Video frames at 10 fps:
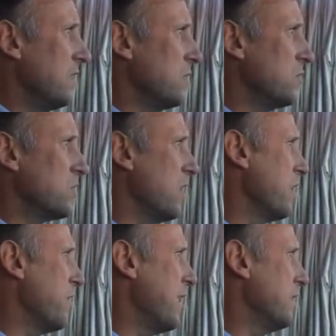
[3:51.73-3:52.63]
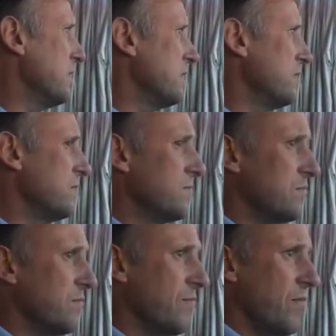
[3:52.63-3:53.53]
lose sight of the fact that
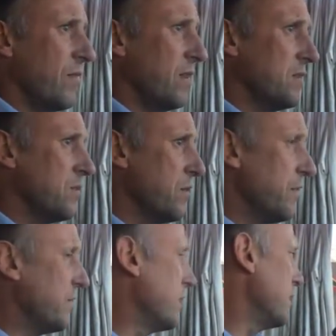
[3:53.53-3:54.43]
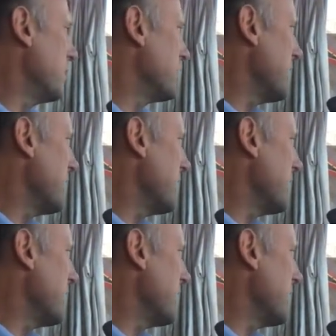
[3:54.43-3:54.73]
15th in the